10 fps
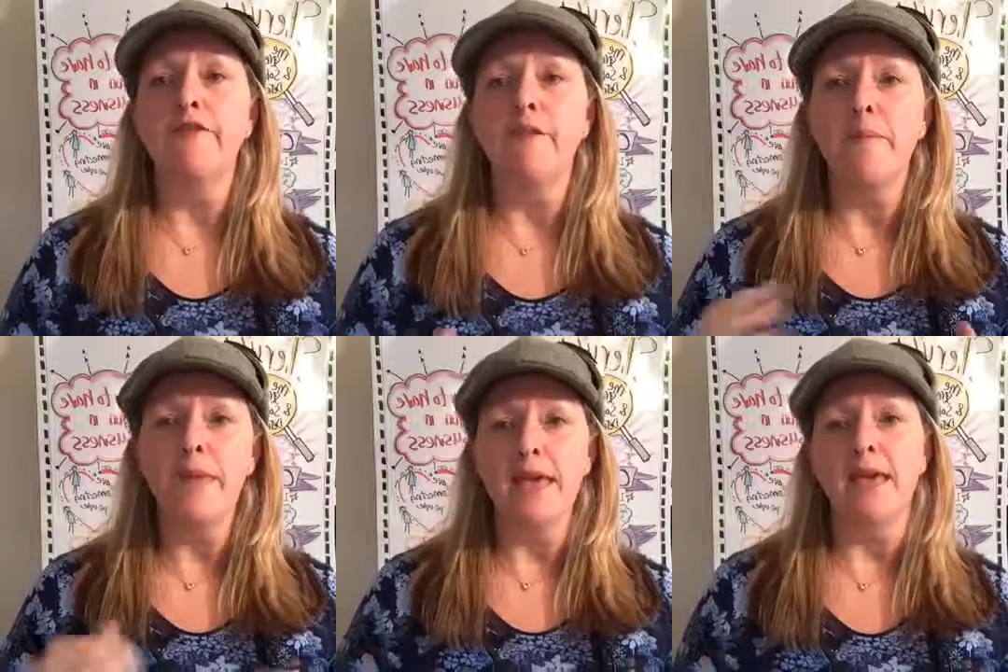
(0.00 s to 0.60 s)
for
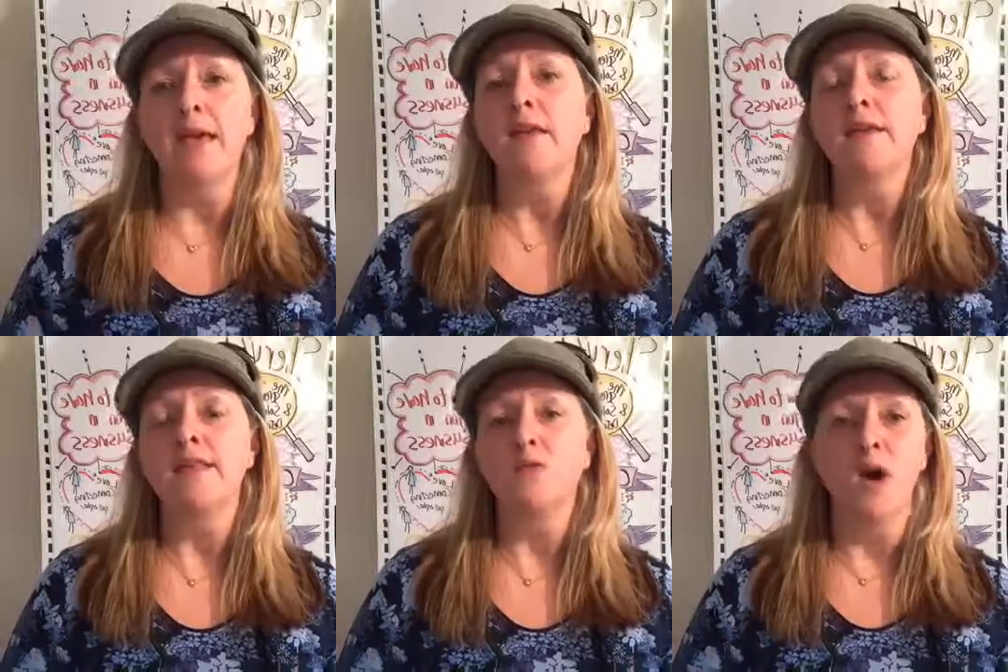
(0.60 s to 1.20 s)
me,
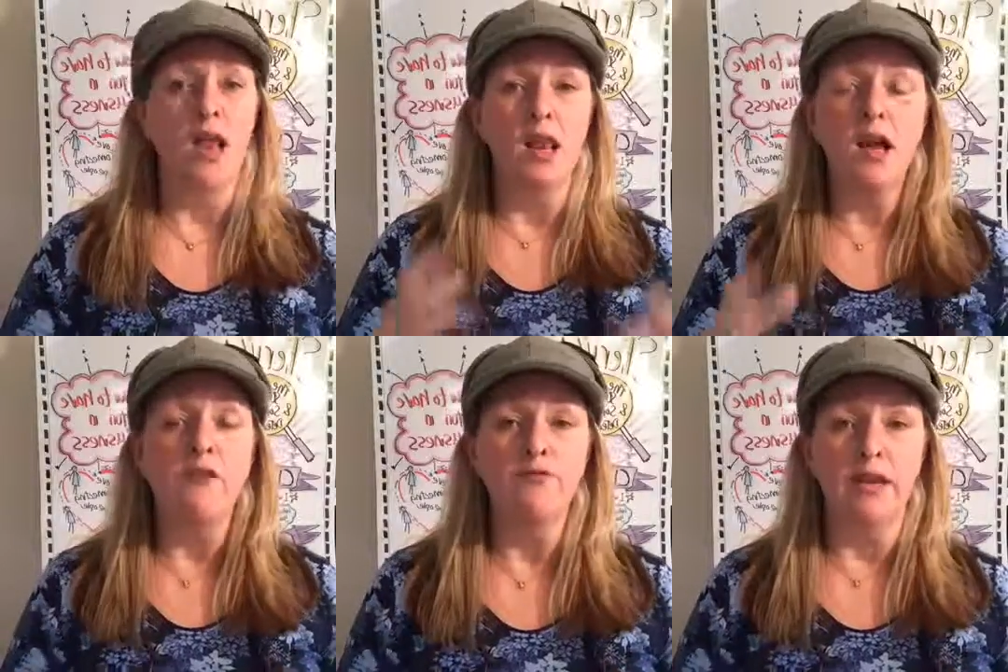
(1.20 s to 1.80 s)
this is why I
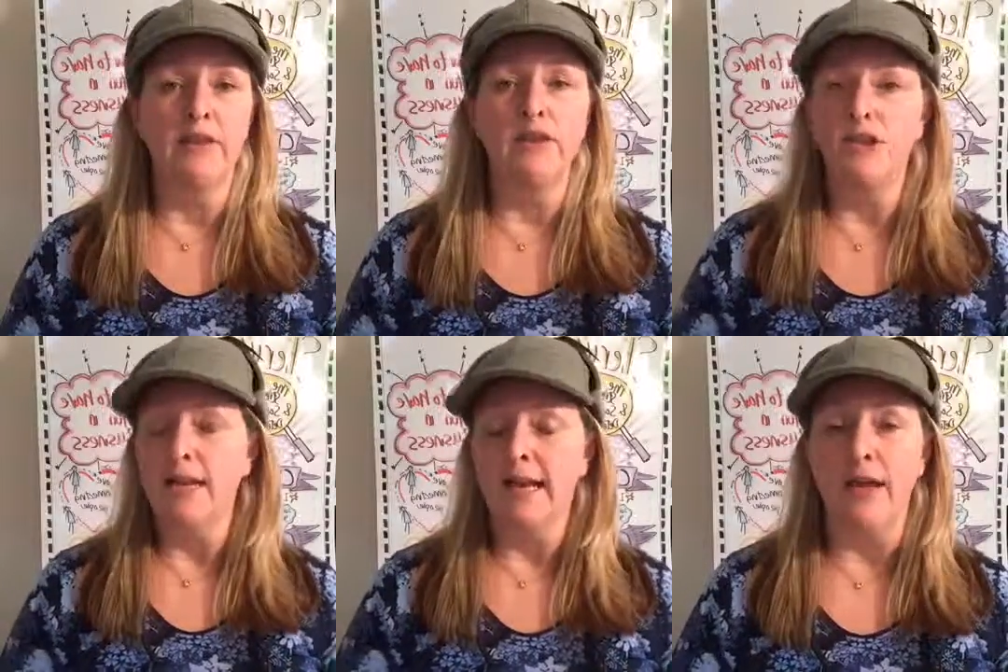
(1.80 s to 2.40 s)
love running the
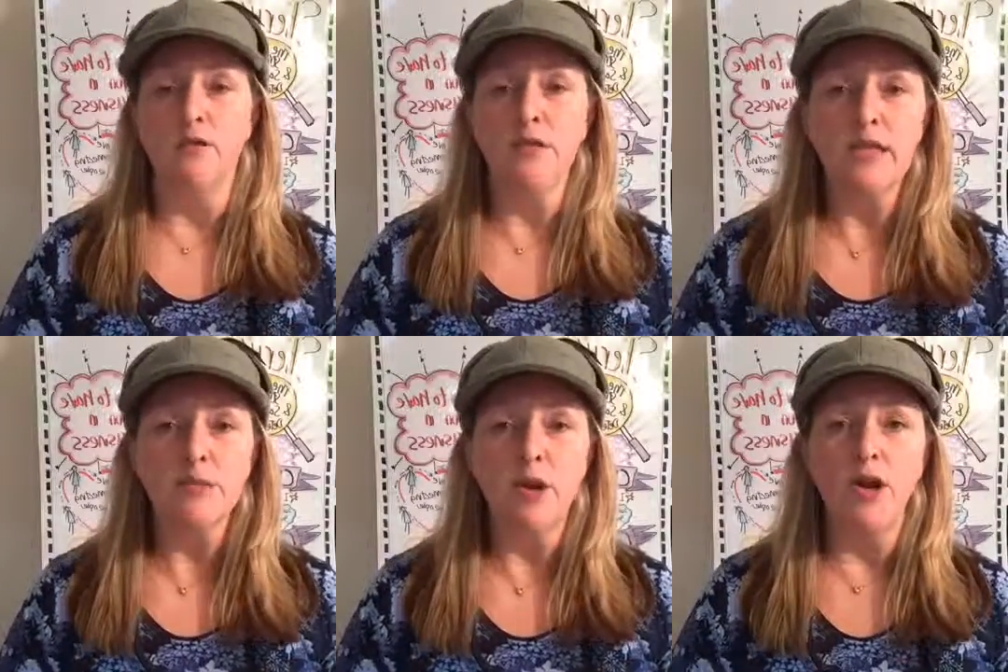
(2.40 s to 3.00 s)
Do, Delegate or
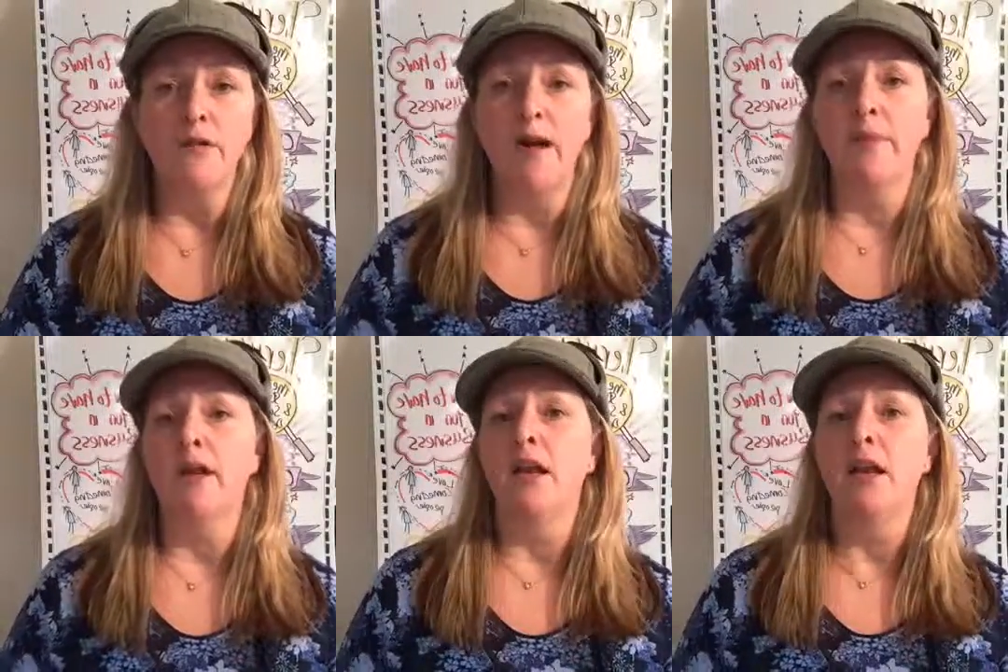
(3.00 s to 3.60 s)
Ditch
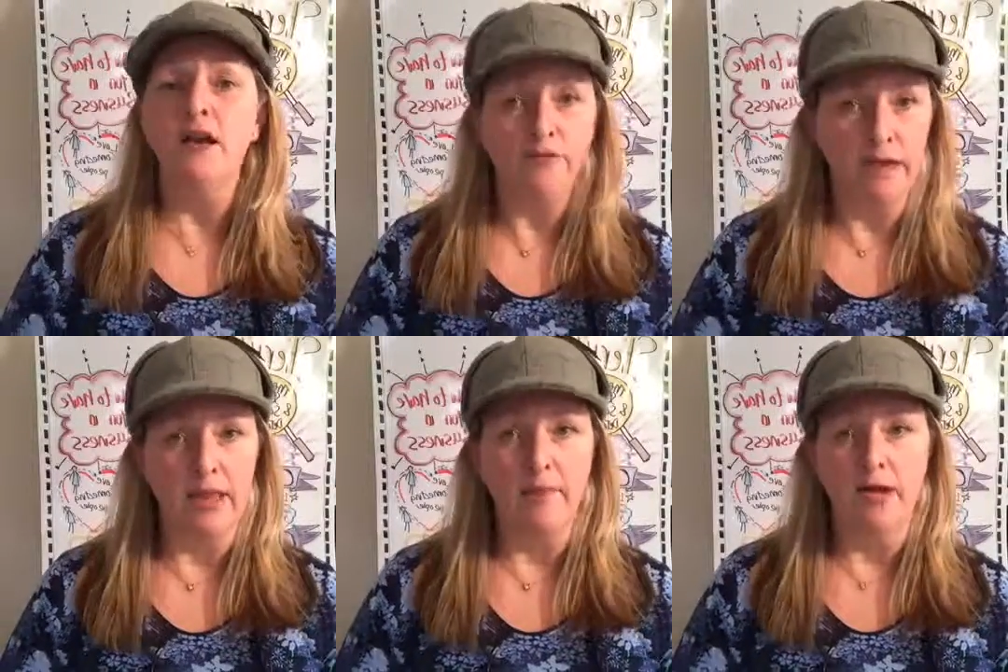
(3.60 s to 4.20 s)
program, and I love
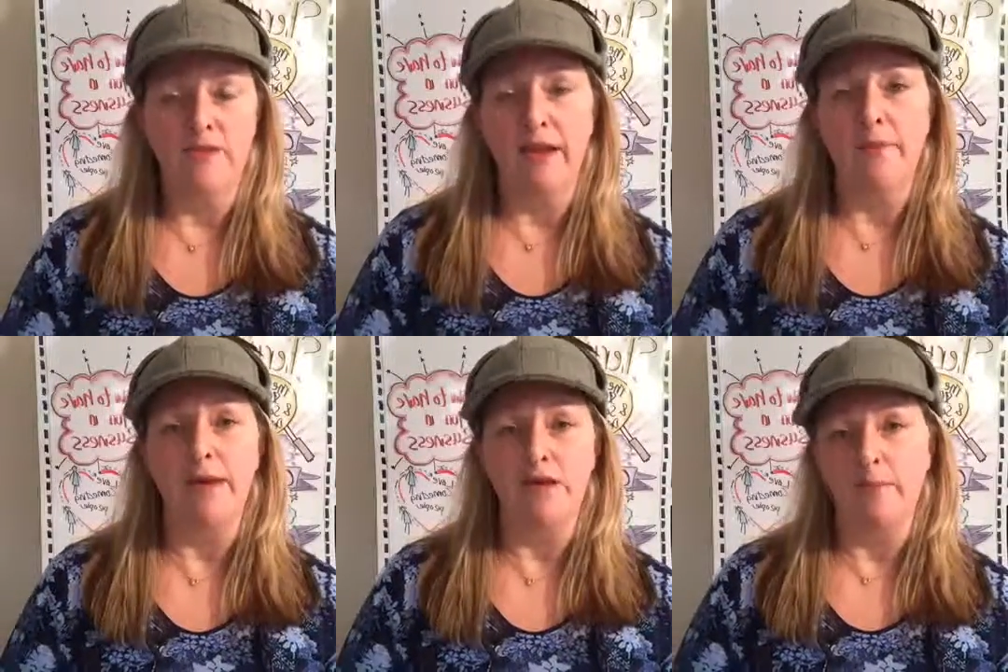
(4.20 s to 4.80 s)
running the Motivator
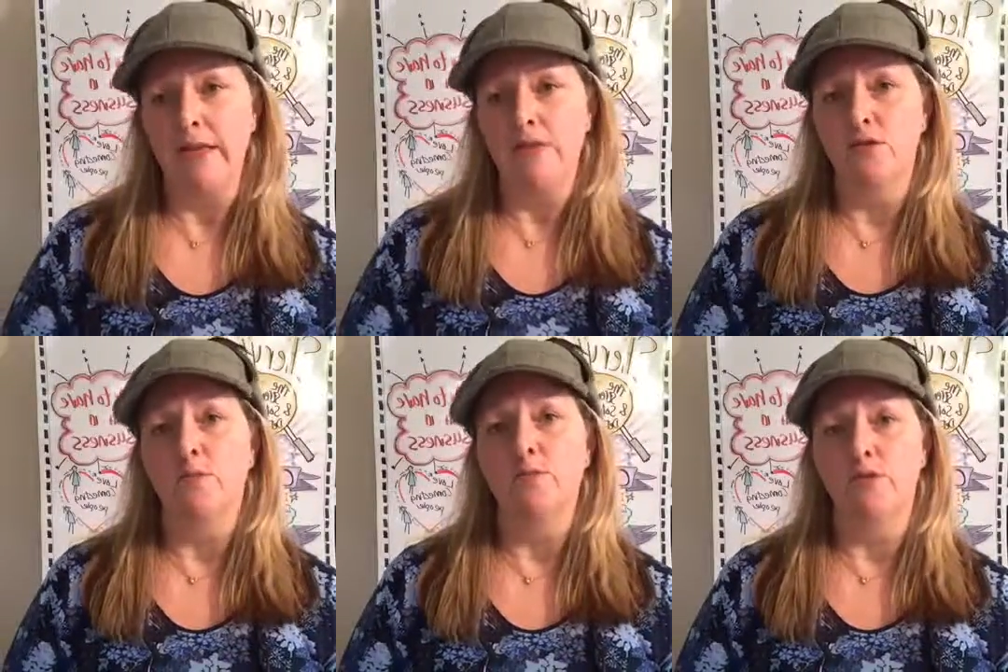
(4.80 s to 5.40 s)
Manager
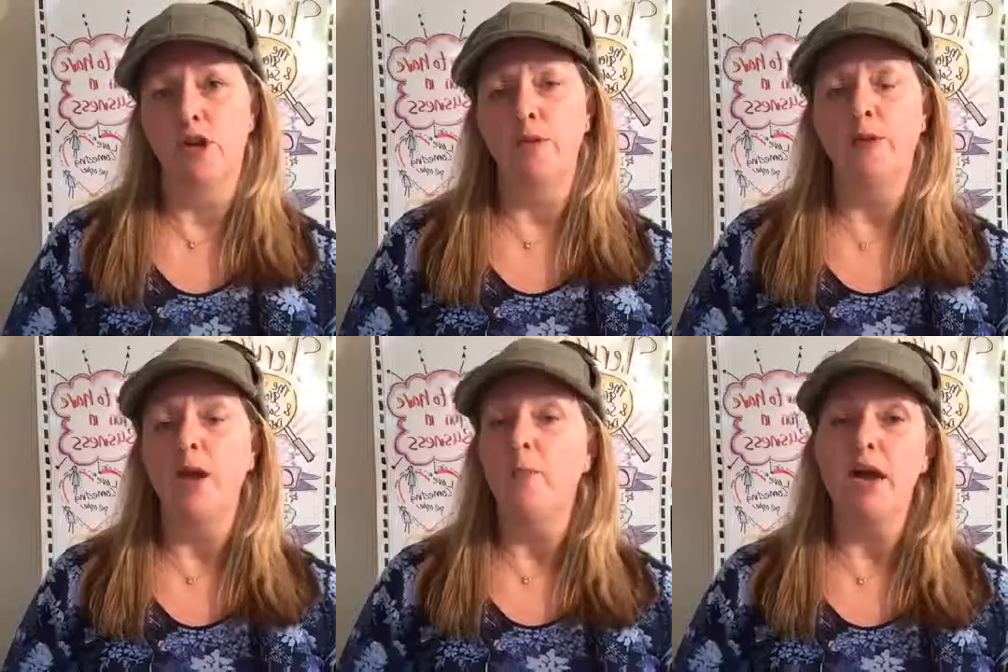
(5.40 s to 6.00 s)
Mentor group.
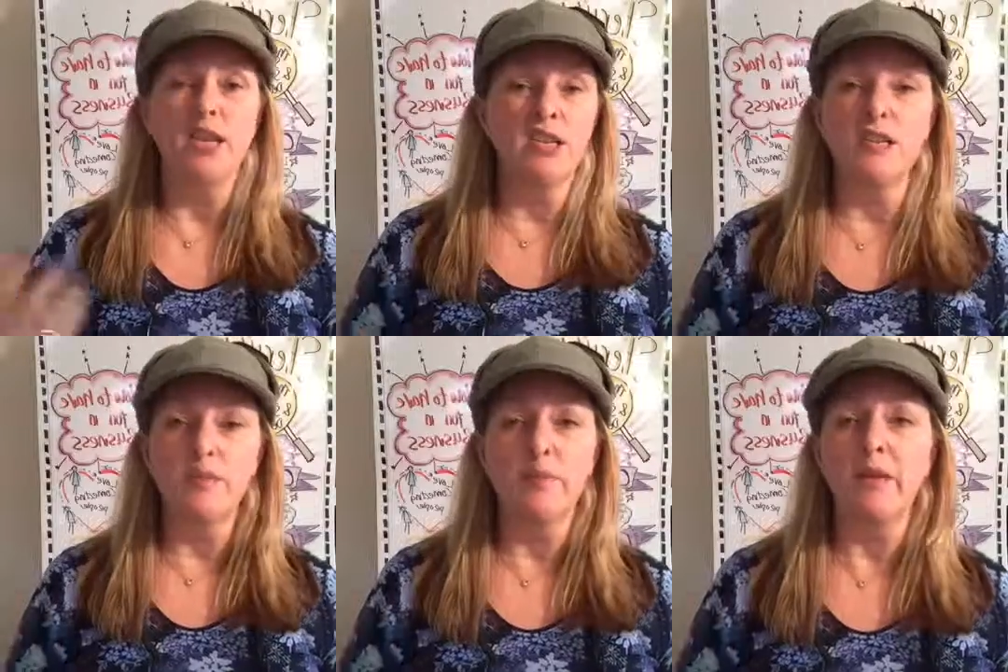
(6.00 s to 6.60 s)
But I can do
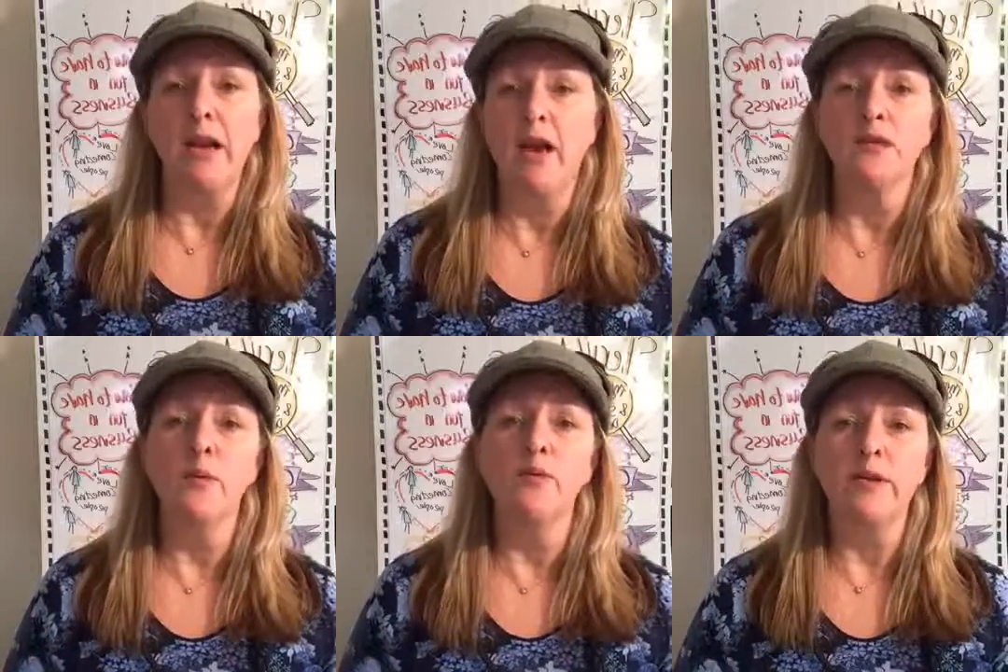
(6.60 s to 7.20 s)
this with
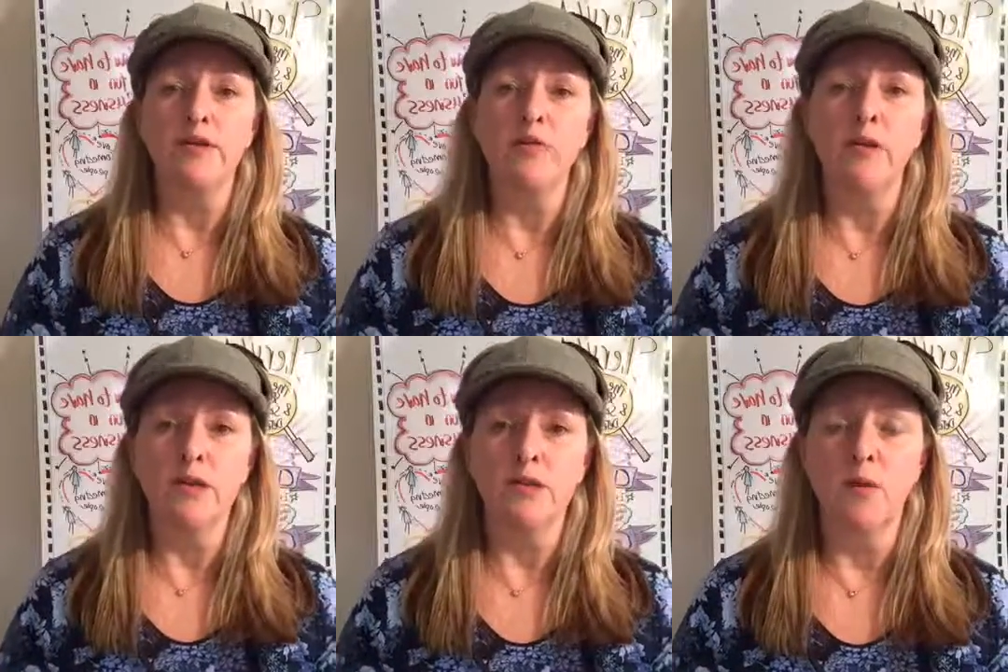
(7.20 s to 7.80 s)
clients when we do
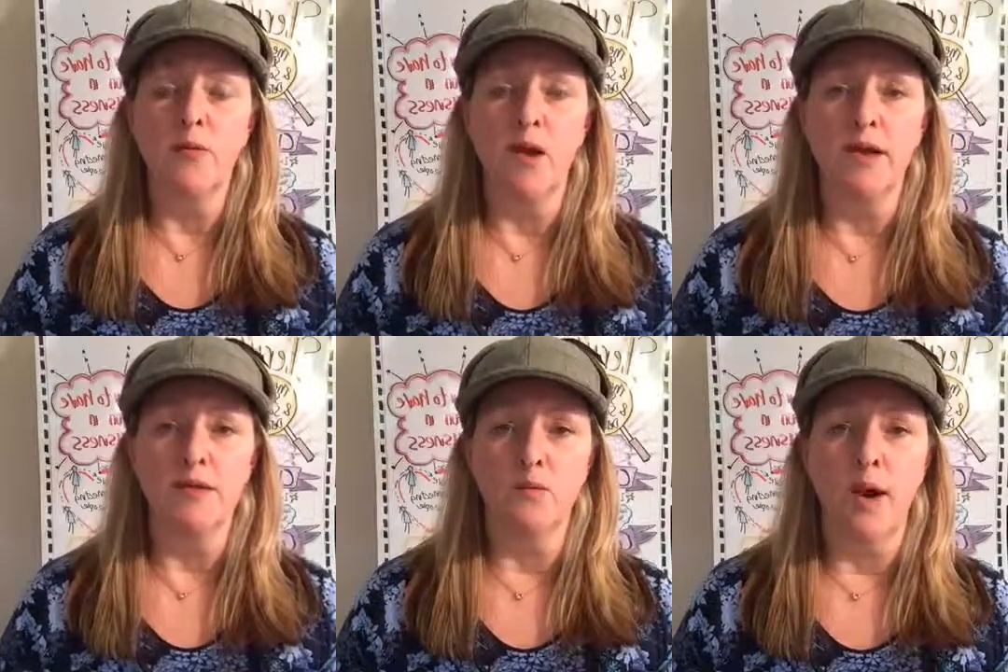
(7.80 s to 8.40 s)
one-to-one
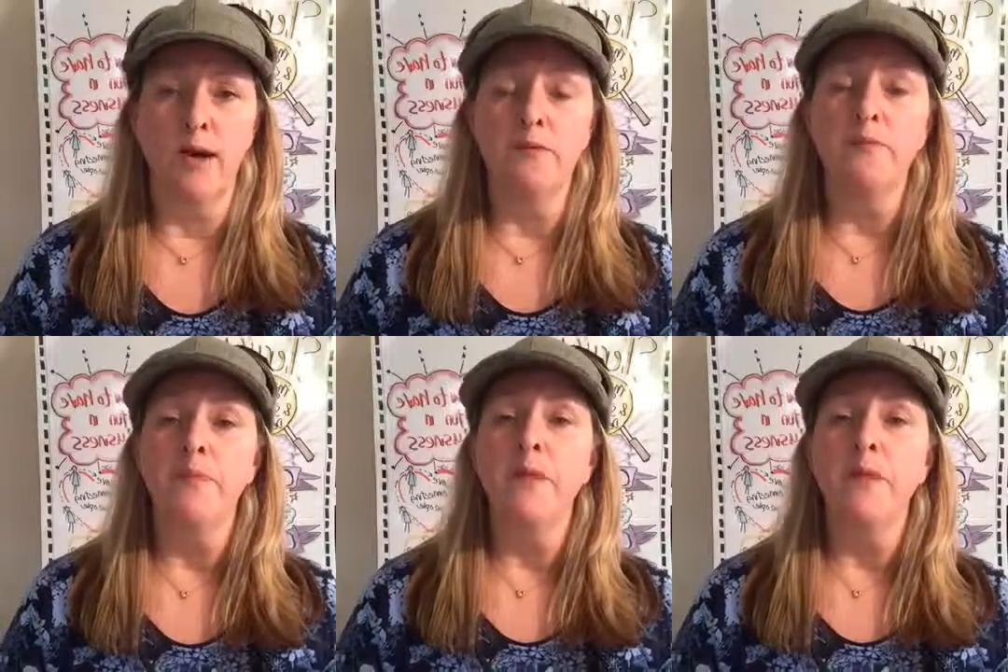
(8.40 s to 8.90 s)
work as well.